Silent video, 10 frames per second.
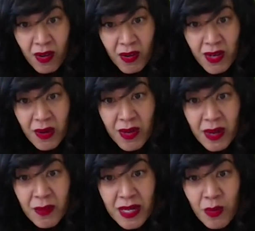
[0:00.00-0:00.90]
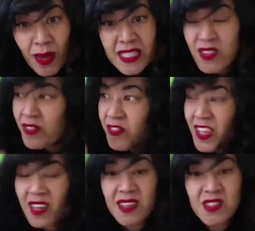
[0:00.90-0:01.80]
You know what I mean? Once the
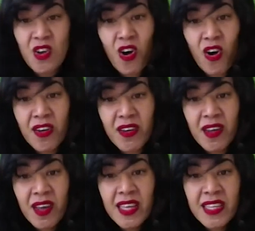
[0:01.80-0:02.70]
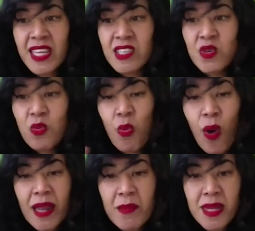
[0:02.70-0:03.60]
fear is gone, it takes you
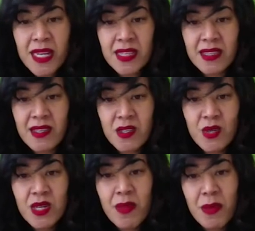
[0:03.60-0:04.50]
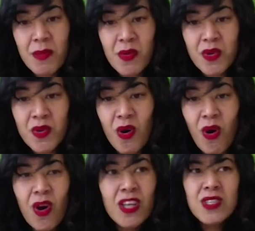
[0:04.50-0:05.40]
1 minute to remember who you are.